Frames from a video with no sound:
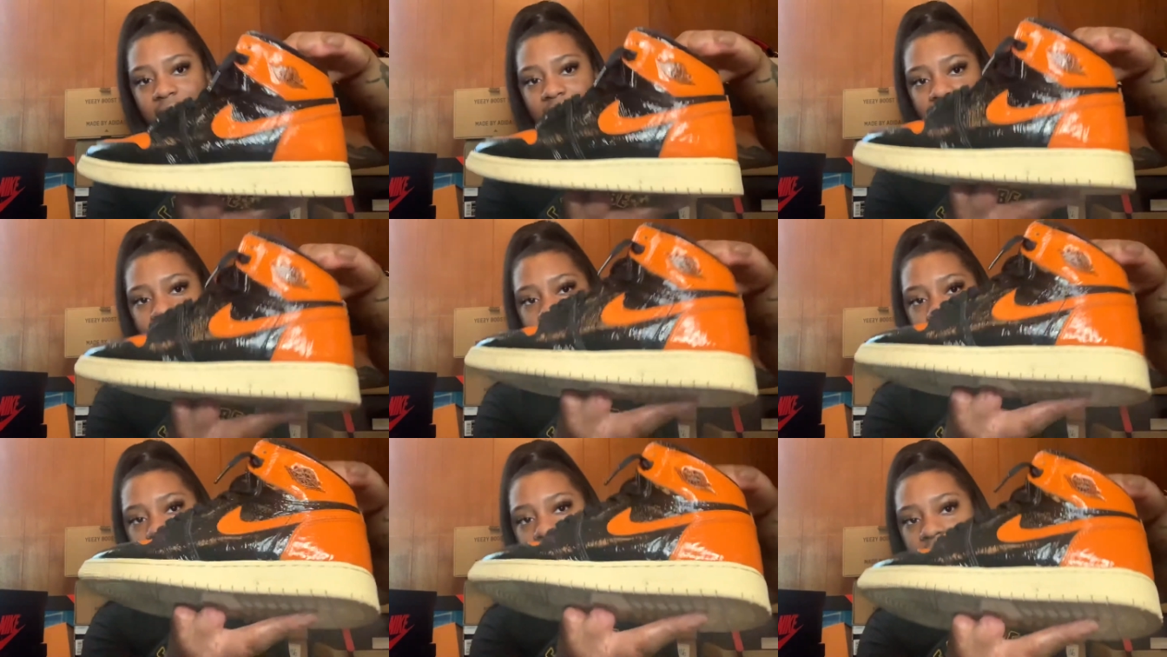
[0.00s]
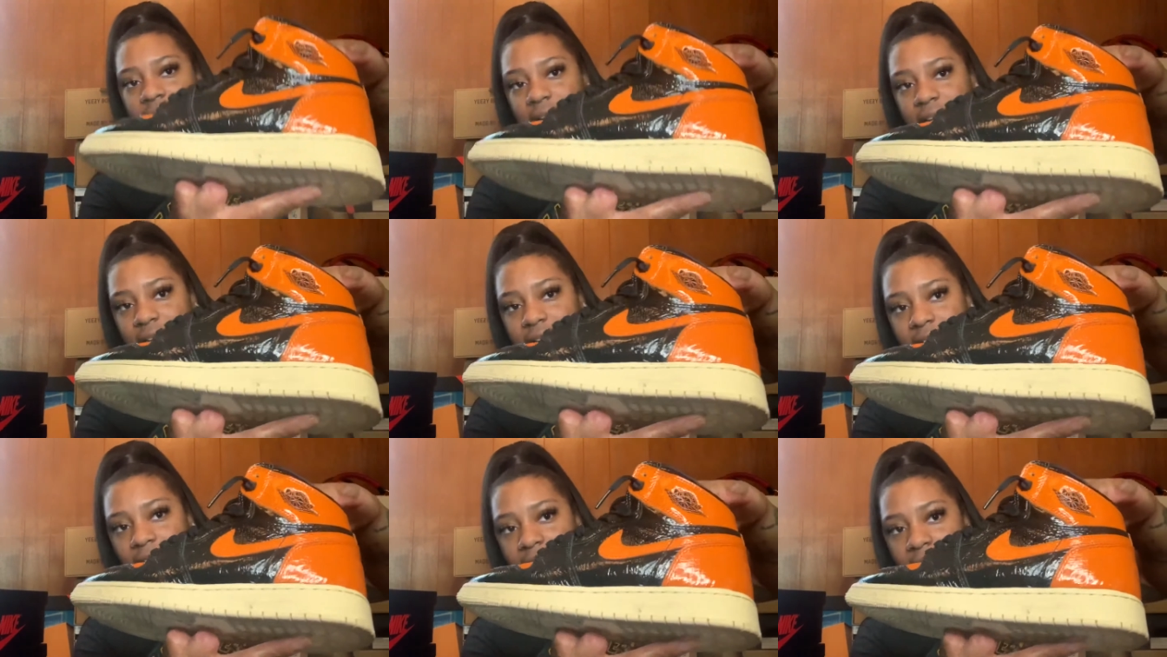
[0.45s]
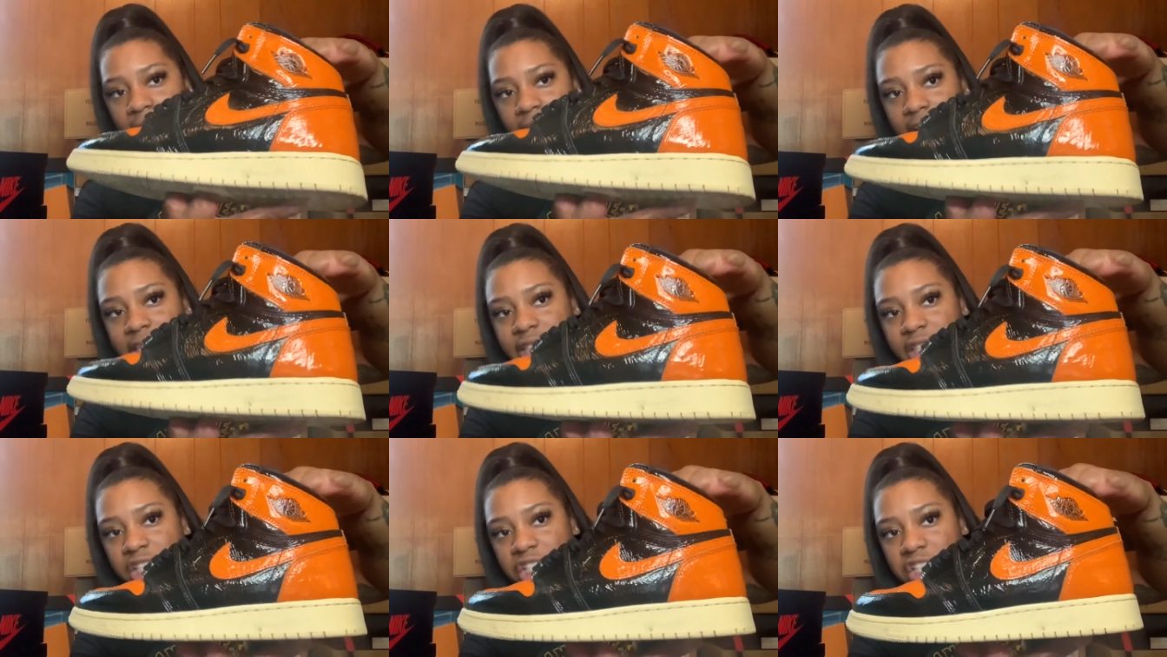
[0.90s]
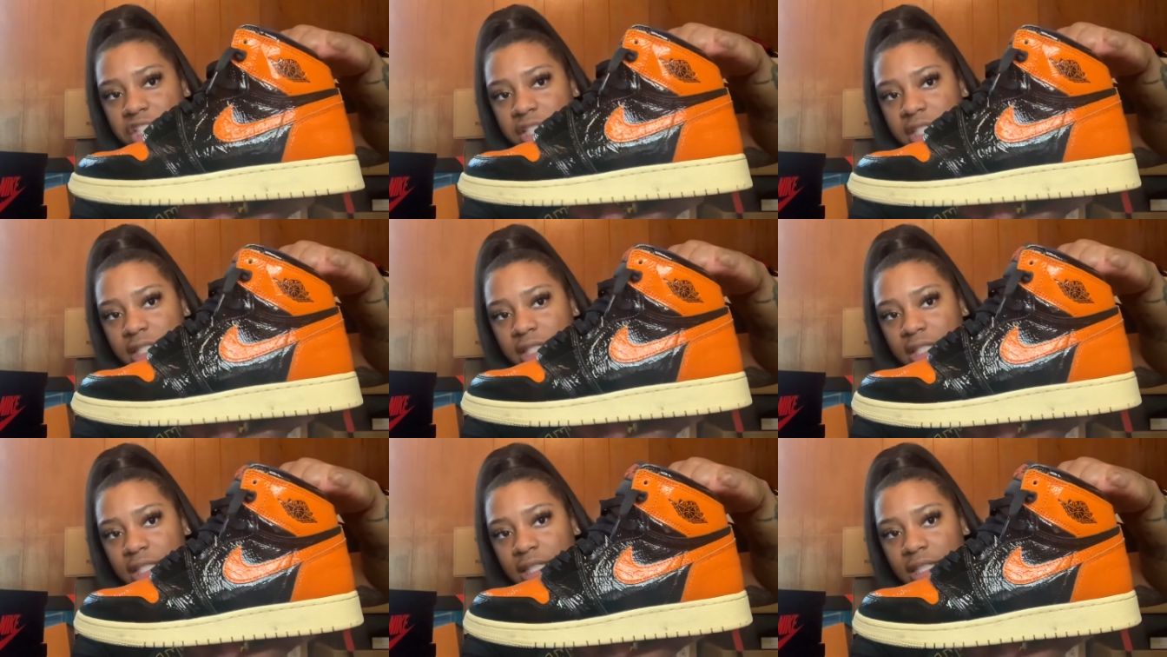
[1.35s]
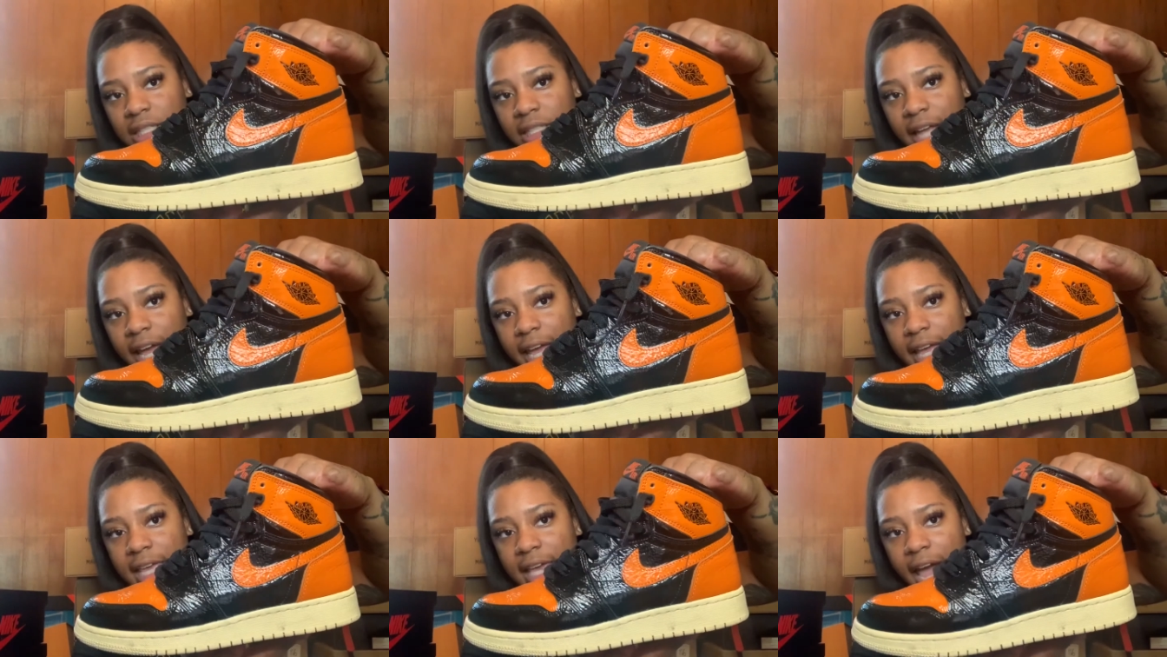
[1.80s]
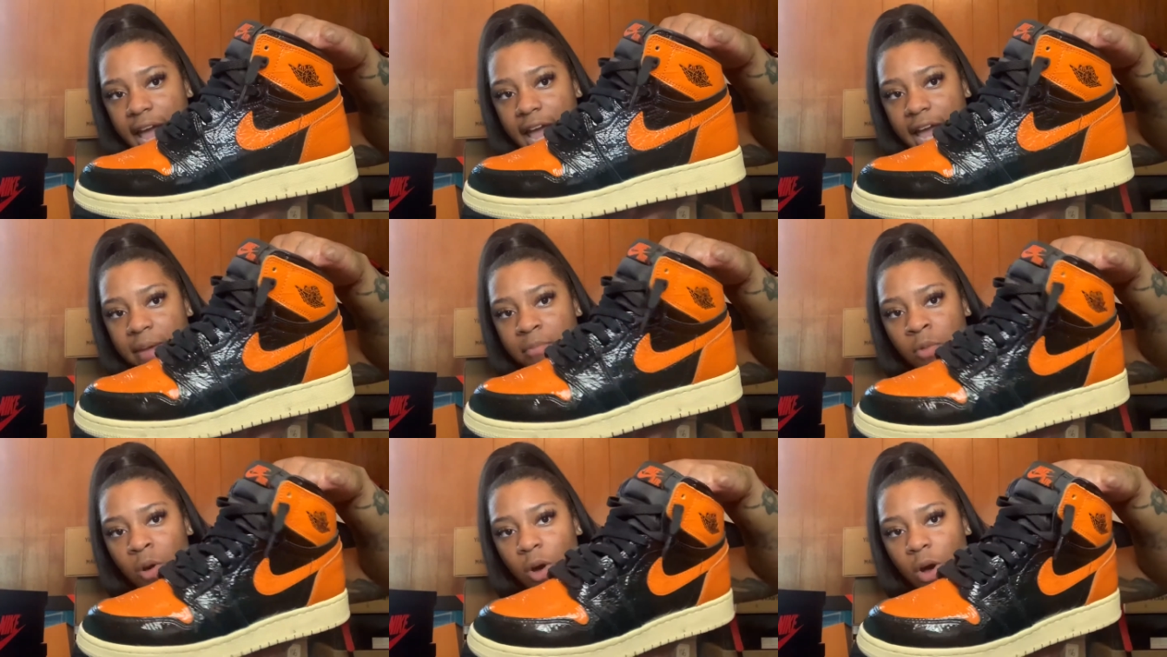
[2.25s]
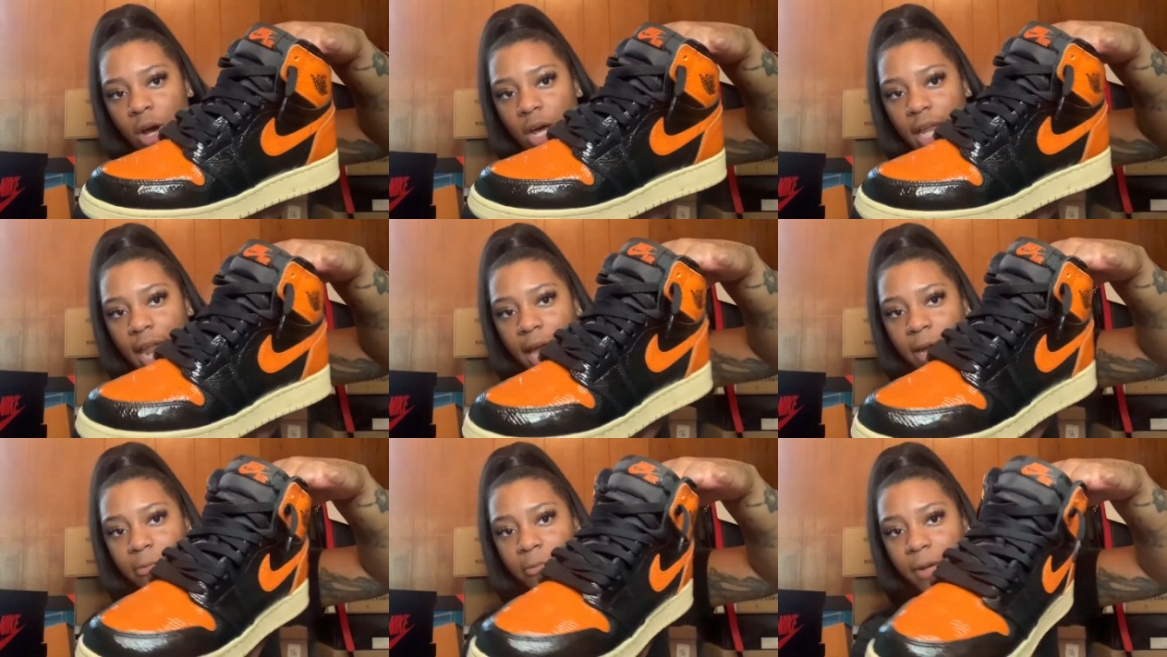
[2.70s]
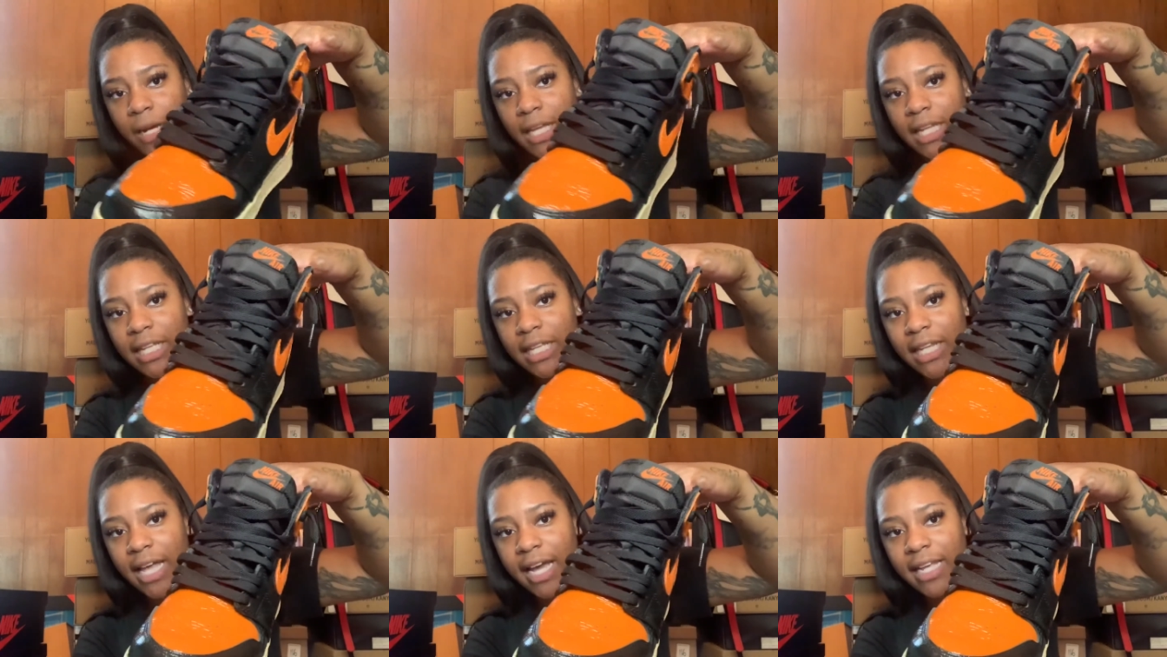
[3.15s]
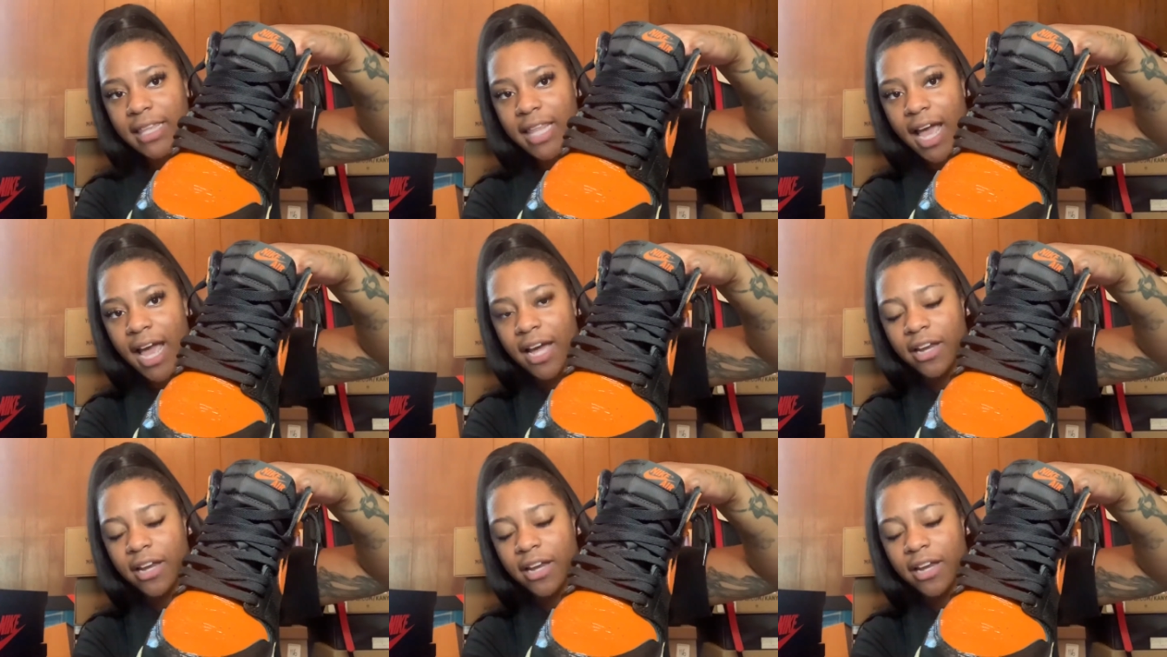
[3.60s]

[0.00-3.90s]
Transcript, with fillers: And they actually just look, they came all like wrinkly like that.